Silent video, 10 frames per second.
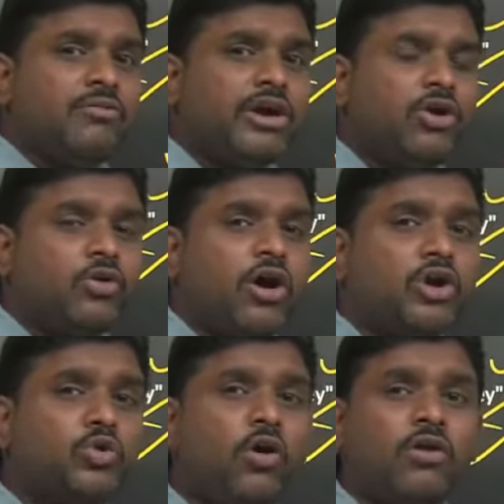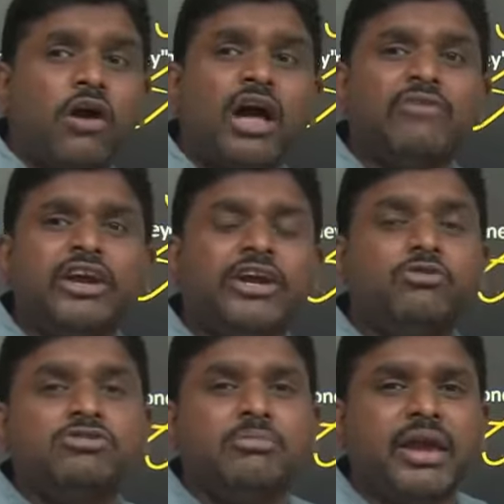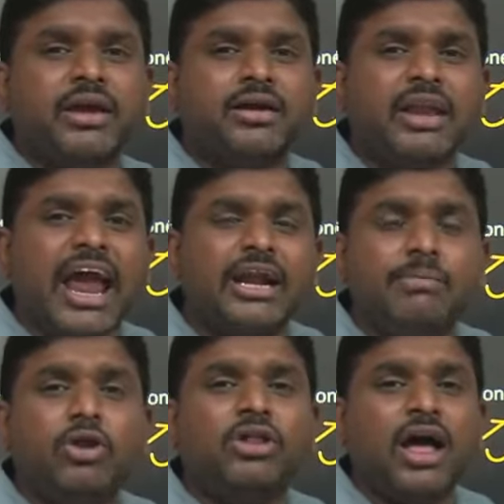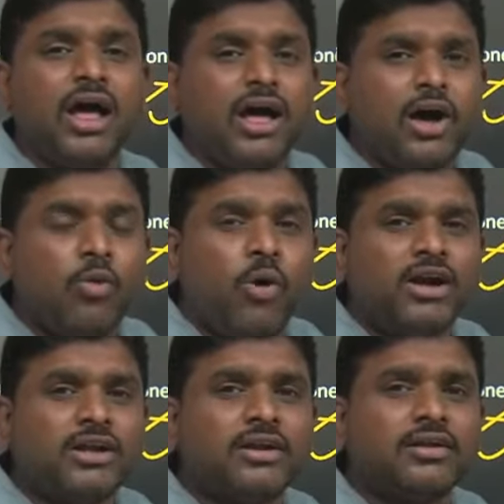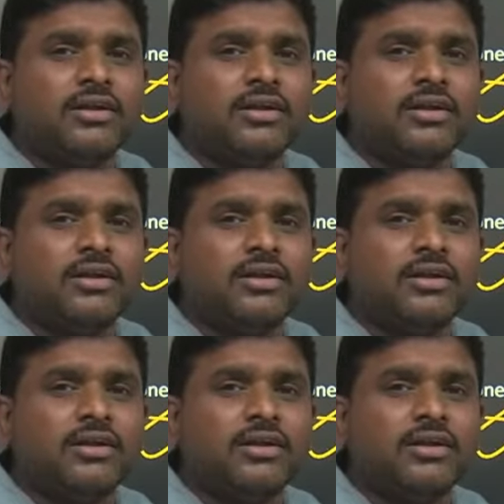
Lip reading: 1 o'clock. 2 o'clock I went into swimming, land below the water.